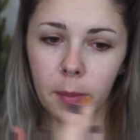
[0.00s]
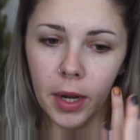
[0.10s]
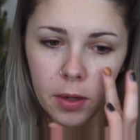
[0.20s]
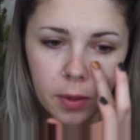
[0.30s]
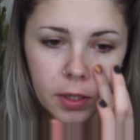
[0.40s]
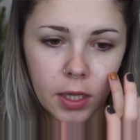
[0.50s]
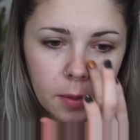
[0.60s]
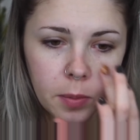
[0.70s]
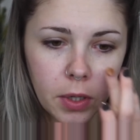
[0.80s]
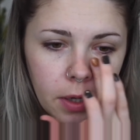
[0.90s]
amount and
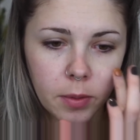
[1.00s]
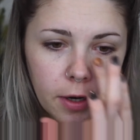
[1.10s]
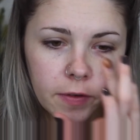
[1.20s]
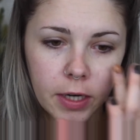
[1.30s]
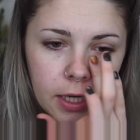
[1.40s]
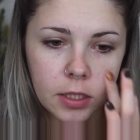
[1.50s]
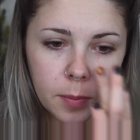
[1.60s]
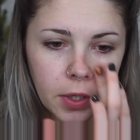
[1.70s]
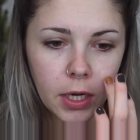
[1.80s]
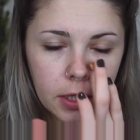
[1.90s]
then put it wherever I need to
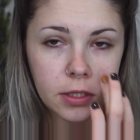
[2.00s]
put it.